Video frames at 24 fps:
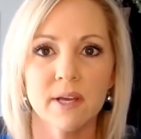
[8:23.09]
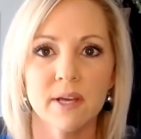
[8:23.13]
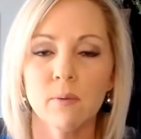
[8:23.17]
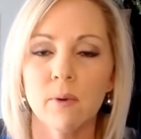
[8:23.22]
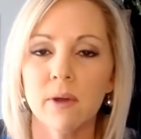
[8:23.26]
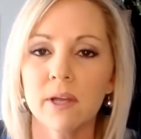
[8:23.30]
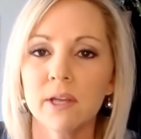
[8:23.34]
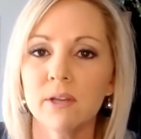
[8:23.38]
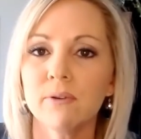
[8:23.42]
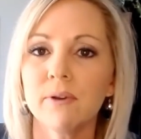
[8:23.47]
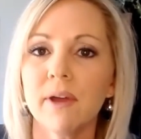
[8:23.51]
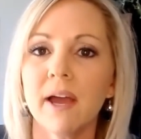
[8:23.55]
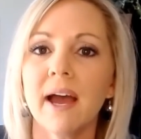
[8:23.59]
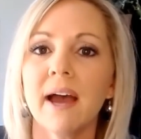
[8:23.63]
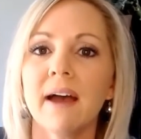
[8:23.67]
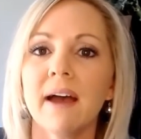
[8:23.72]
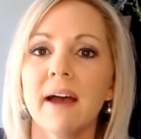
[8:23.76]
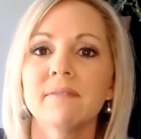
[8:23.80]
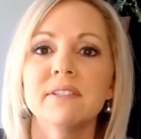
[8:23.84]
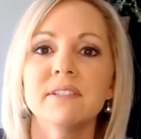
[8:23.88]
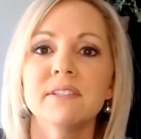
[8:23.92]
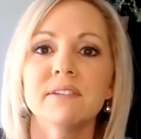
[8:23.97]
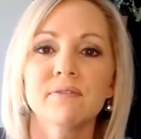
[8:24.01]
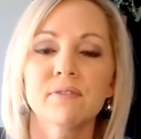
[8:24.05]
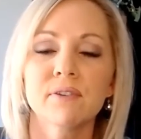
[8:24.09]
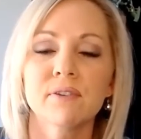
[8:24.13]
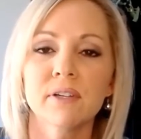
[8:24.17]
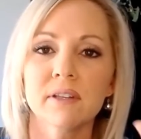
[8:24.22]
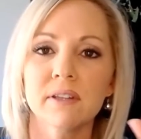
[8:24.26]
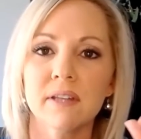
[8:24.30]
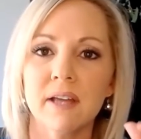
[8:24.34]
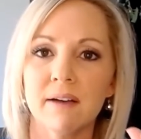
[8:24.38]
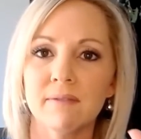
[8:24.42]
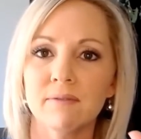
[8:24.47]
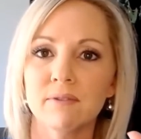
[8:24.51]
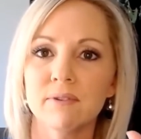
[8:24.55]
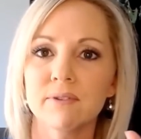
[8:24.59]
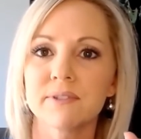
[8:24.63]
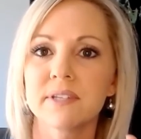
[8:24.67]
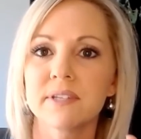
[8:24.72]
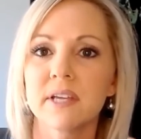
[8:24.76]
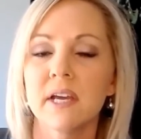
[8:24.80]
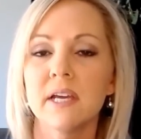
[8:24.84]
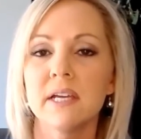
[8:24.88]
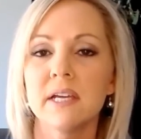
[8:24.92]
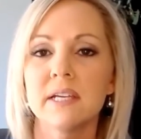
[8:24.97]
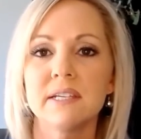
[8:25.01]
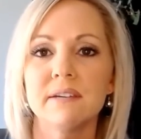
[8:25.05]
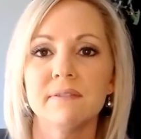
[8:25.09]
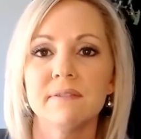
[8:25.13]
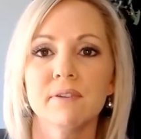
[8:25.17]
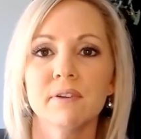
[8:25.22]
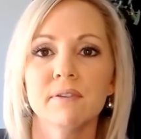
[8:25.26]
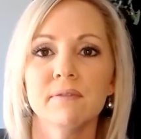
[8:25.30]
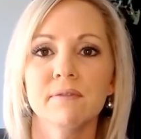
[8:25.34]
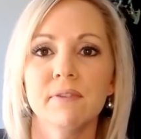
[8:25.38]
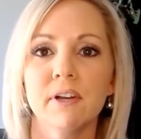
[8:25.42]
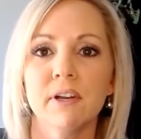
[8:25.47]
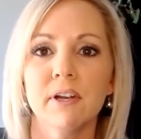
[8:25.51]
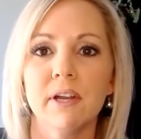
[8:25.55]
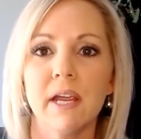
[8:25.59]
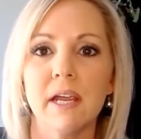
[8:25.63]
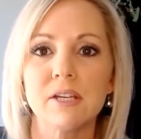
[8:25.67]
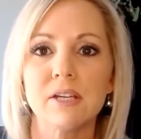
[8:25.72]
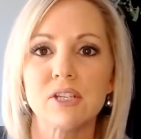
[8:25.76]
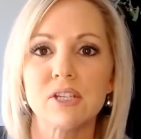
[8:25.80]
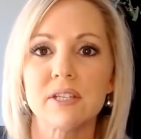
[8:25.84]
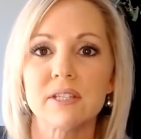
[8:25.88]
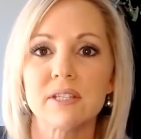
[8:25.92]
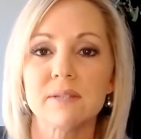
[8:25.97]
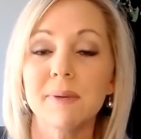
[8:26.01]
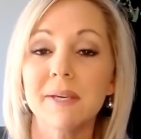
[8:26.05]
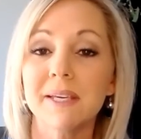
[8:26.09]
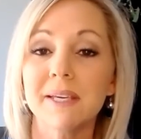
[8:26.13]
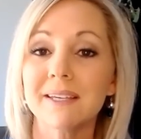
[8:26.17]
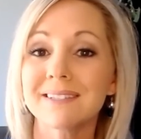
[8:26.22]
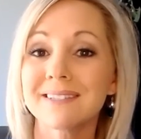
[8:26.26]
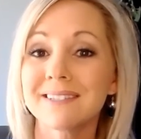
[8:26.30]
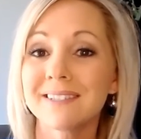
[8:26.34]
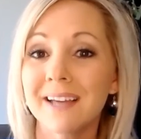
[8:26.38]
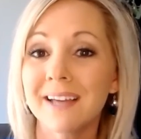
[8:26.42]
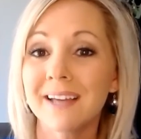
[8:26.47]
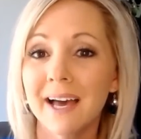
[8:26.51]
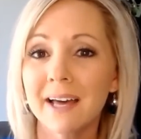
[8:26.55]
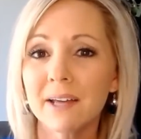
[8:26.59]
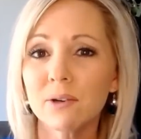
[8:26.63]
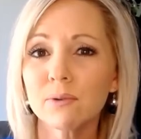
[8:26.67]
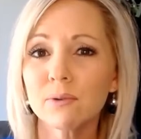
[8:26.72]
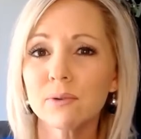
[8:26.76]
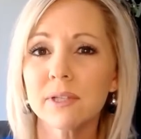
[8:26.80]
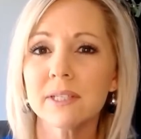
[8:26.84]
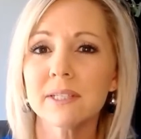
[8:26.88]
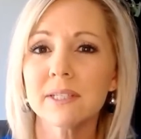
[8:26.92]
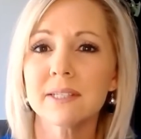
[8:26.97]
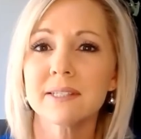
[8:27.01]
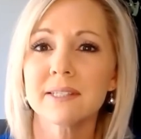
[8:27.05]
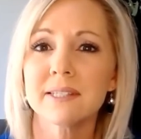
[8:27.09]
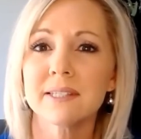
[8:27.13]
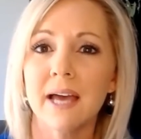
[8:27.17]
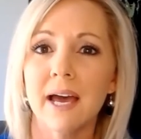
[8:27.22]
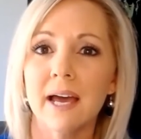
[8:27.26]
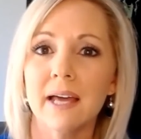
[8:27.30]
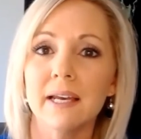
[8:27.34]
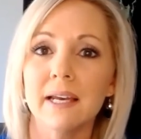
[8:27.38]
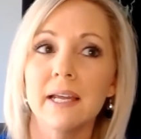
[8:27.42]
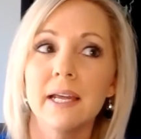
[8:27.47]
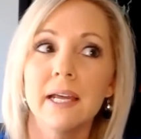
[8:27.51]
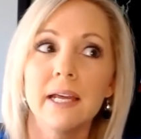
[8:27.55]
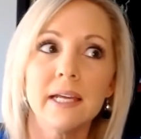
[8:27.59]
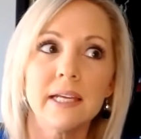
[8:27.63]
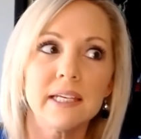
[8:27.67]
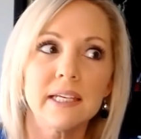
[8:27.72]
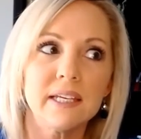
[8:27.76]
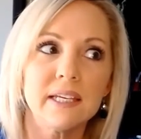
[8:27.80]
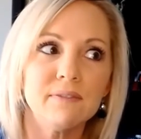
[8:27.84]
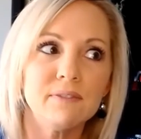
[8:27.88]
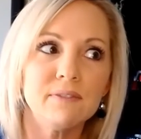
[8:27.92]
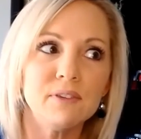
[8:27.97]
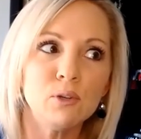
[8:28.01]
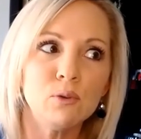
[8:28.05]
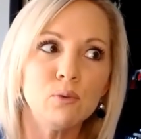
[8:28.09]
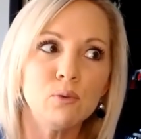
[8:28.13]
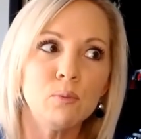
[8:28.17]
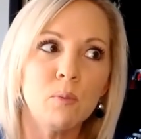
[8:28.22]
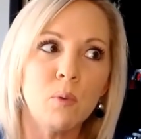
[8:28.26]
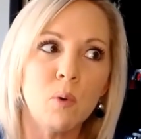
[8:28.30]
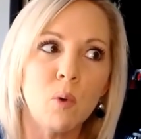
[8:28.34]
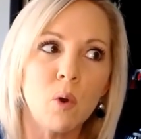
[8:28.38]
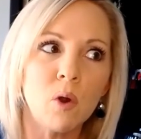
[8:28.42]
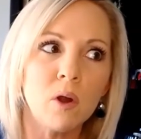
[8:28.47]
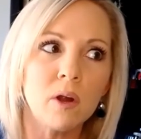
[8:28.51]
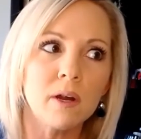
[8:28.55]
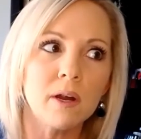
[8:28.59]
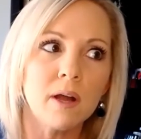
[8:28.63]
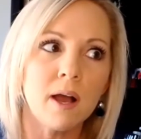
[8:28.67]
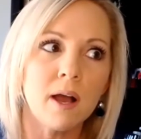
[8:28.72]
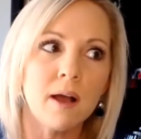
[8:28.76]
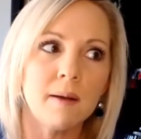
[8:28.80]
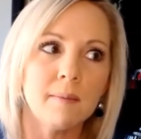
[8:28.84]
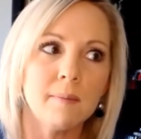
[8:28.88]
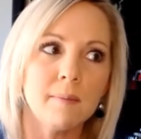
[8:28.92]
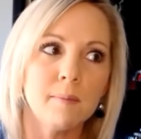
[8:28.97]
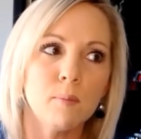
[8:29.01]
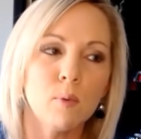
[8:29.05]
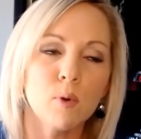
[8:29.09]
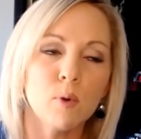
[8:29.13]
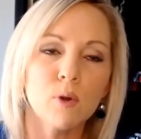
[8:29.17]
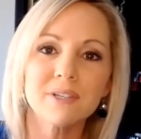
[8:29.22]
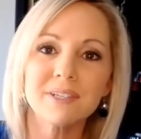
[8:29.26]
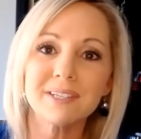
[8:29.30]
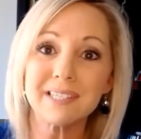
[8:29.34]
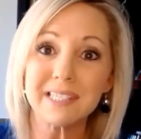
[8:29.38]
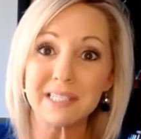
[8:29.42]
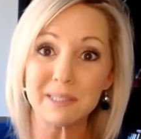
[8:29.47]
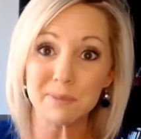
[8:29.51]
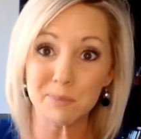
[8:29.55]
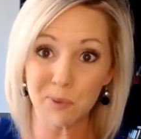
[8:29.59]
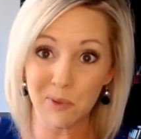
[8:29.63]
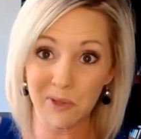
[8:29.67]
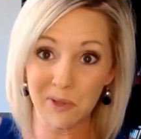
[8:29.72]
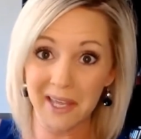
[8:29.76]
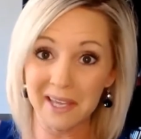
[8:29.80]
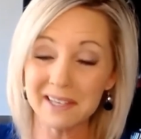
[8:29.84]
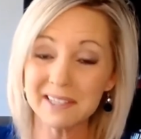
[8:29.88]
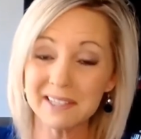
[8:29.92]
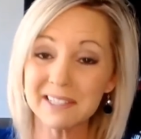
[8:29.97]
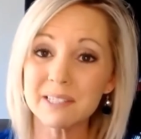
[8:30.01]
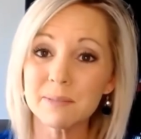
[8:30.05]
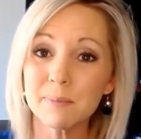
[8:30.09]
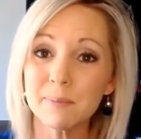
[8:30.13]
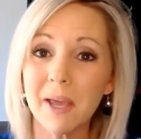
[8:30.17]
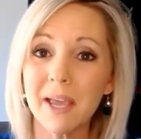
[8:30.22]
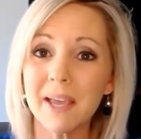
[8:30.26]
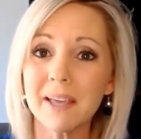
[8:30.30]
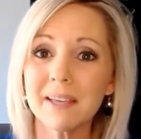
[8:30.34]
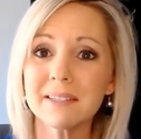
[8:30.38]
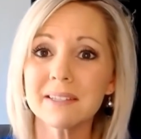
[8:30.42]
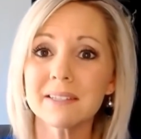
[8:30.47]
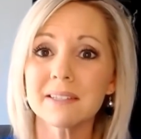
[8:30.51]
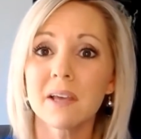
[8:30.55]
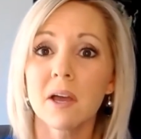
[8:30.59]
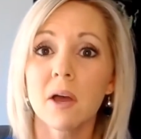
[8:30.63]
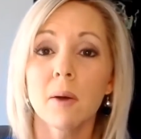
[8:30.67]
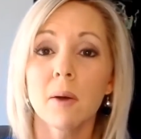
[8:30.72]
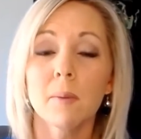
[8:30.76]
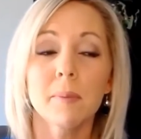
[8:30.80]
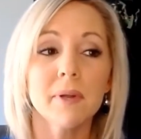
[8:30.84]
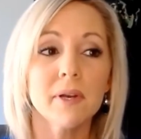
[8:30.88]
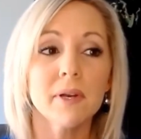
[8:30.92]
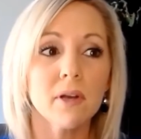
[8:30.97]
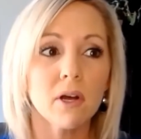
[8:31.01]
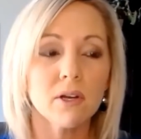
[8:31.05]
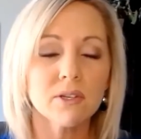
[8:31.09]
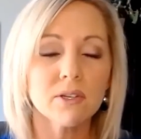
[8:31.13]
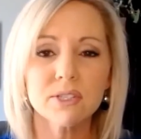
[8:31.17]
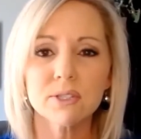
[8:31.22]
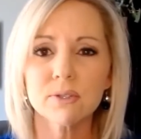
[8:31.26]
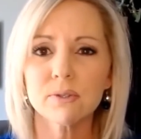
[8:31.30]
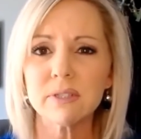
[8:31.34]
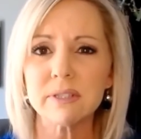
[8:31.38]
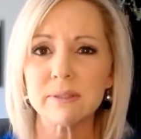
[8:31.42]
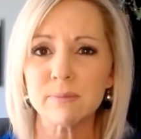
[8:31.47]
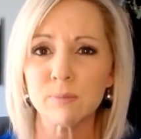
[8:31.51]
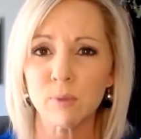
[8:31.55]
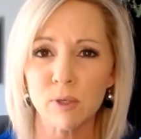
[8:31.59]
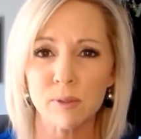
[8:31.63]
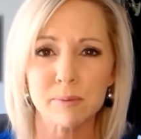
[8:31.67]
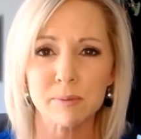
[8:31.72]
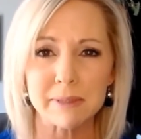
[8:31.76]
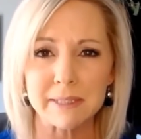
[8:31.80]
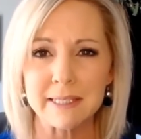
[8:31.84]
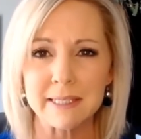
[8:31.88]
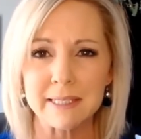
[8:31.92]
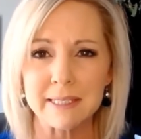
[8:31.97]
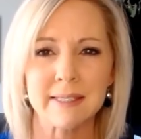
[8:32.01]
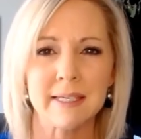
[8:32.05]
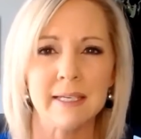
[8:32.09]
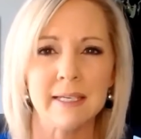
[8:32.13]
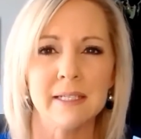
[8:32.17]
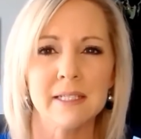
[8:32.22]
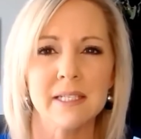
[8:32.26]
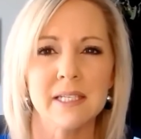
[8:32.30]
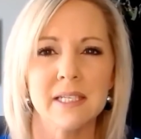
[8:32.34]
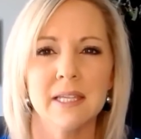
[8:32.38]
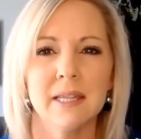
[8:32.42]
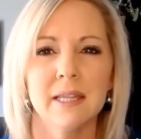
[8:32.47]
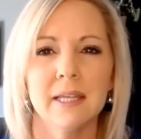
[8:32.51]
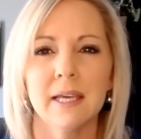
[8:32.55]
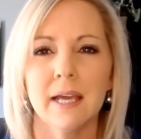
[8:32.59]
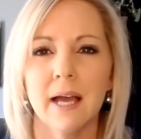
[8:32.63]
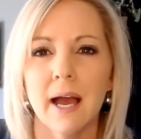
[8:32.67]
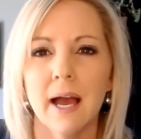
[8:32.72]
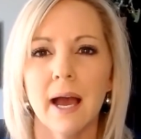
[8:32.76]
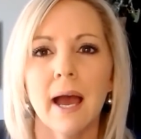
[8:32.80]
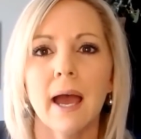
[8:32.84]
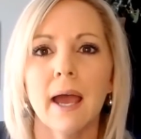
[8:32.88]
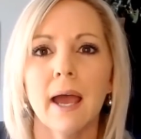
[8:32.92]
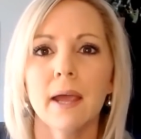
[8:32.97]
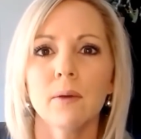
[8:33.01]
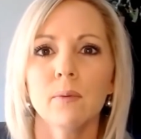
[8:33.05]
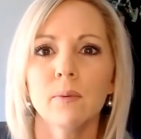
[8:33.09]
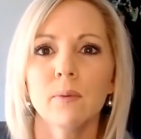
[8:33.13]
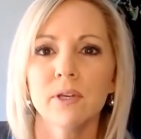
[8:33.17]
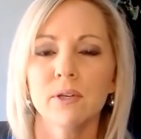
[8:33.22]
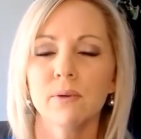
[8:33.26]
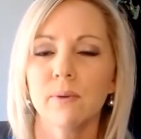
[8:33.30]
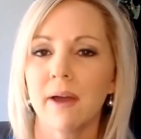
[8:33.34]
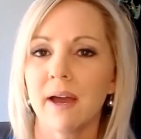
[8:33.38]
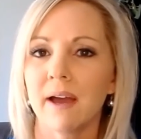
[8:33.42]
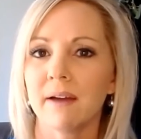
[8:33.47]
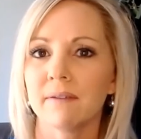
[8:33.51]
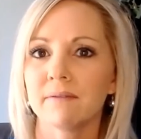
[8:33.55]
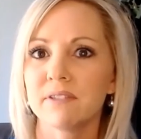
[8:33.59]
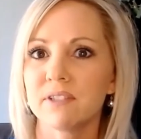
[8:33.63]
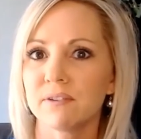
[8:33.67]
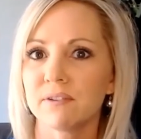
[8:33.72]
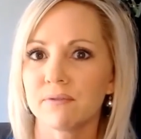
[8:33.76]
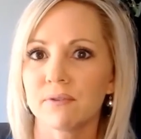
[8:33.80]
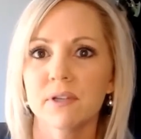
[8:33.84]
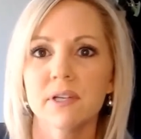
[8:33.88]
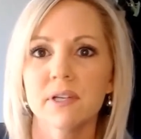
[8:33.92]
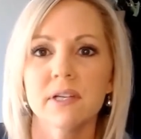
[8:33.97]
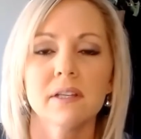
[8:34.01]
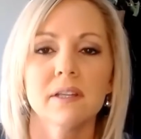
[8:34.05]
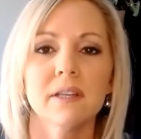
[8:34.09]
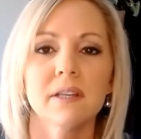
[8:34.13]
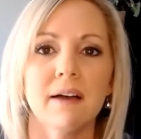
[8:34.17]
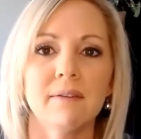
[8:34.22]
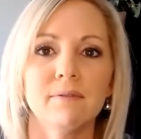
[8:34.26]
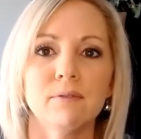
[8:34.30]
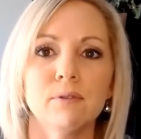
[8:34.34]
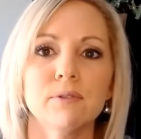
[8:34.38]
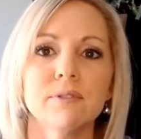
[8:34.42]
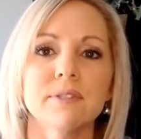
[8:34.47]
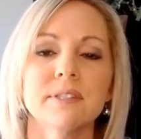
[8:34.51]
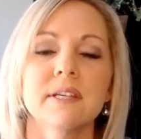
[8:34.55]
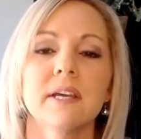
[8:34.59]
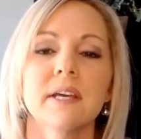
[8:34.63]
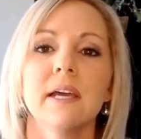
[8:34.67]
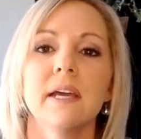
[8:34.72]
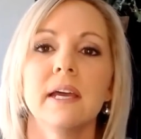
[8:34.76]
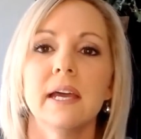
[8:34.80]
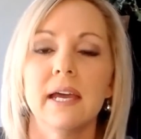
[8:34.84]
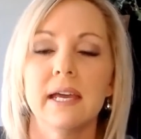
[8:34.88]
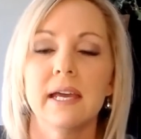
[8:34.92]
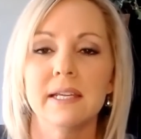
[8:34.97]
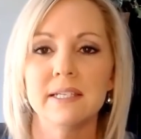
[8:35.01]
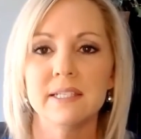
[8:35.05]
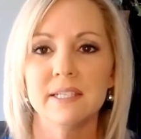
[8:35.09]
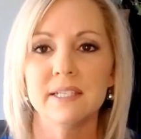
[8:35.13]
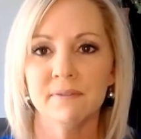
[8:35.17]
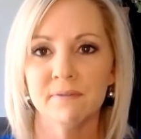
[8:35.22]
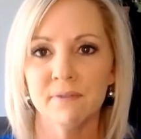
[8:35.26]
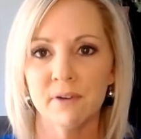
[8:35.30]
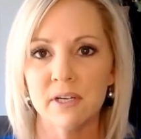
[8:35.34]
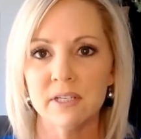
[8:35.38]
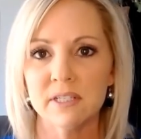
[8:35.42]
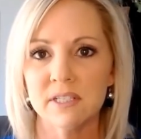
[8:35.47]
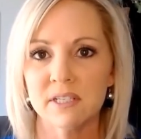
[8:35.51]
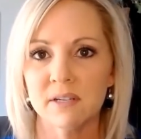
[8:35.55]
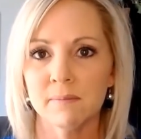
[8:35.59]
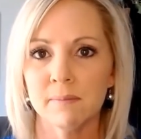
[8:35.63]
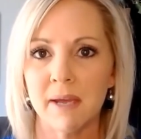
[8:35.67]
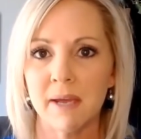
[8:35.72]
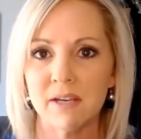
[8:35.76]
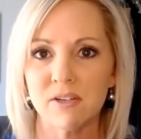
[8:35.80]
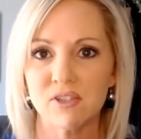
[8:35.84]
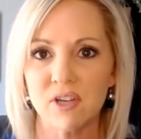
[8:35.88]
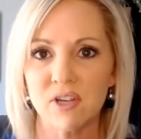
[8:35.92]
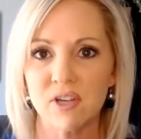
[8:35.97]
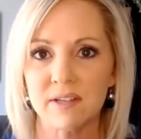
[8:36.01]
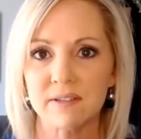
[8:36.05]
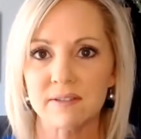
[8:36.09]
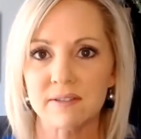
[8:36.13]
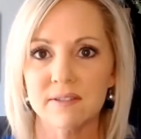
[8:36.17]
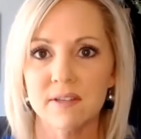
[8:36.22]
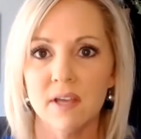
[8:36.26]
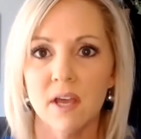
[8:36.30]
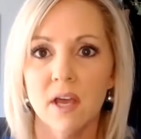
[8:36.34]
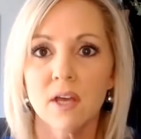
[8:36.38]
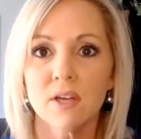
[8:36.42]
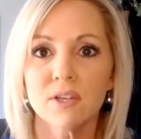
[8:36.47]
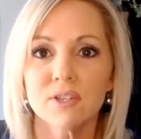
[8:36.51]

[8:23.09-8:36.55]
I want you to have different levels, different variations, because not only does that give you more display space, but it also is more pleasing to the eye when you have different levels and different dimensions.